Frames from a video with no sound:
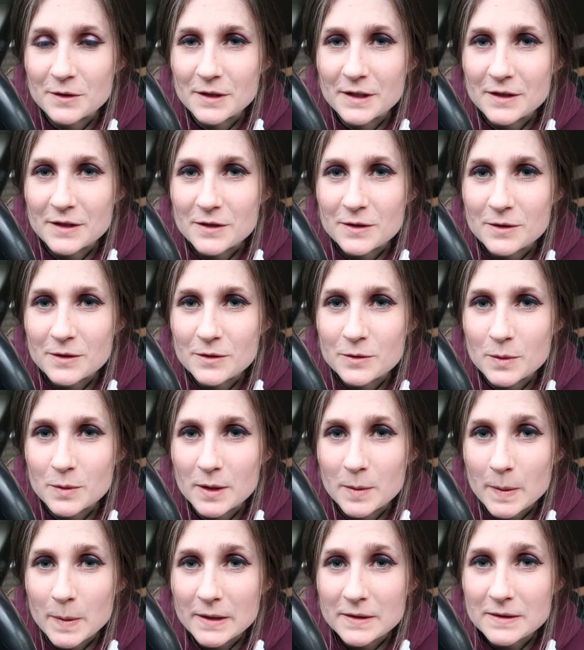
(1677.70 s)
it's
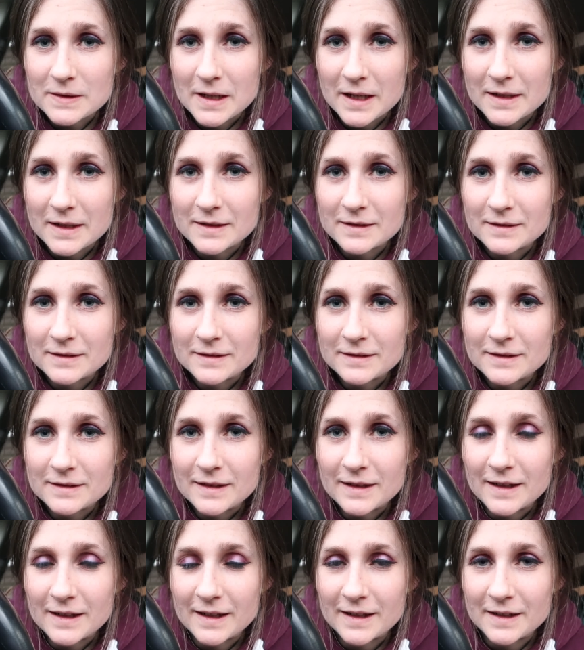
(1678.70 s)
9:20
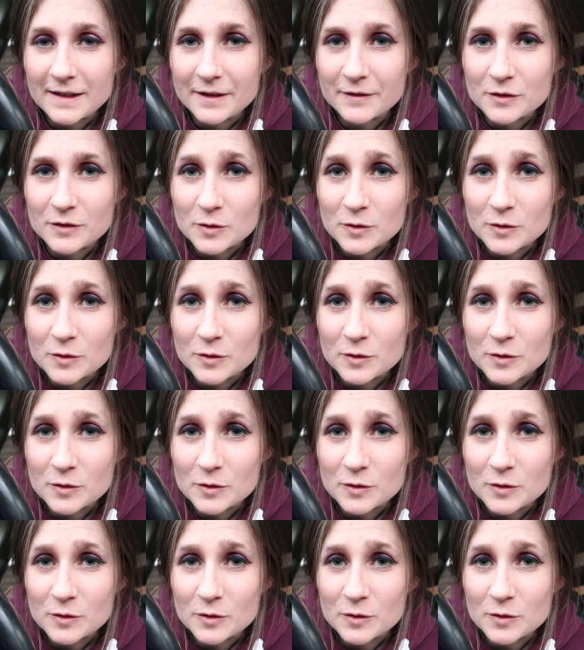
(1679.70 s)
and I've